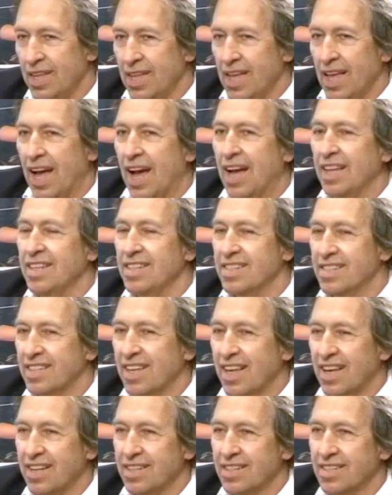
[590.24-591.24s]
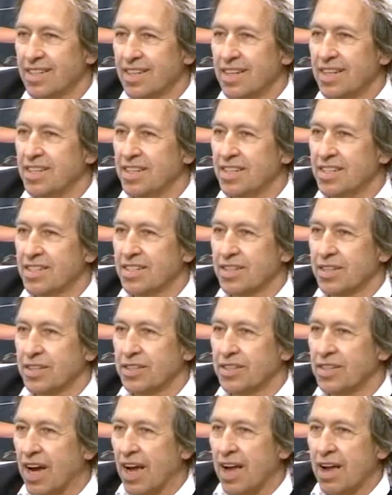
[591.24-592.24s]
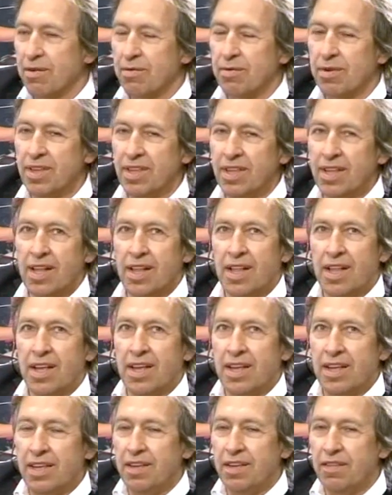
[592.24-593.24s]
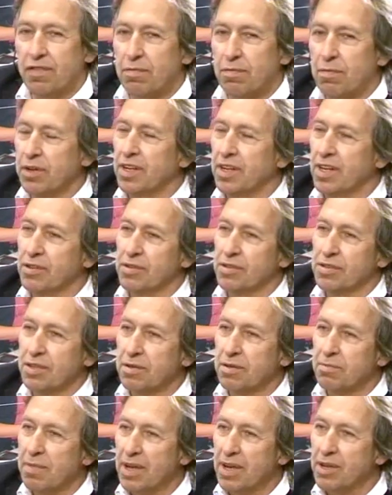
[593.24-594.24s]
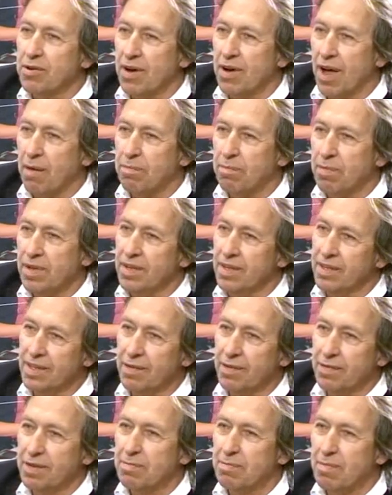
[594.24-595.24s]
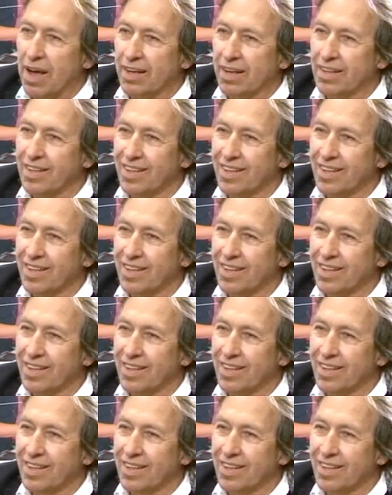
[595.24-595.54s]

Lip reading: And he says in his diary, if money doesn't make you happy, give it back.